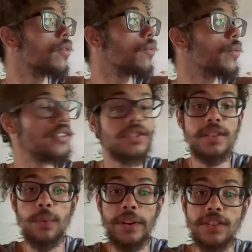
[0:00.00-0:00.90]
We just
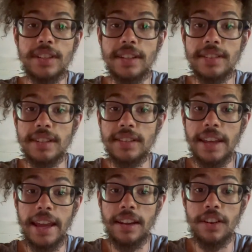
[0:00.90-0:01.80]
we just in a sense
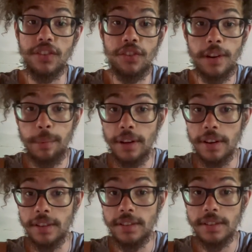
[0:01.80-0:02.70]
gain
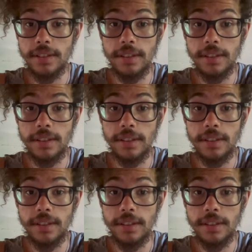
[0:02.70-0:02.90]
contributors.